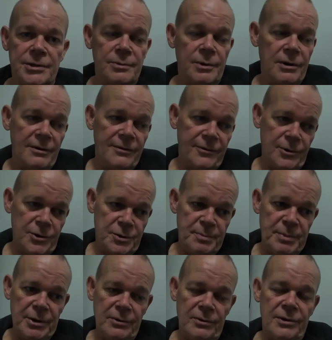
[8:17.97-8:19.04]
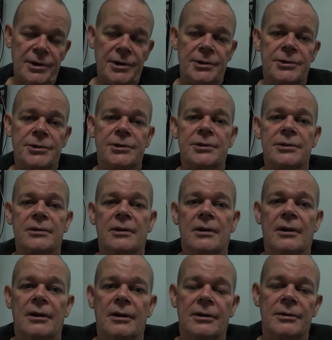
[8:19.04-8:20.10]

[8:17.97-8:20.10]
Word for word: When I first built this uh,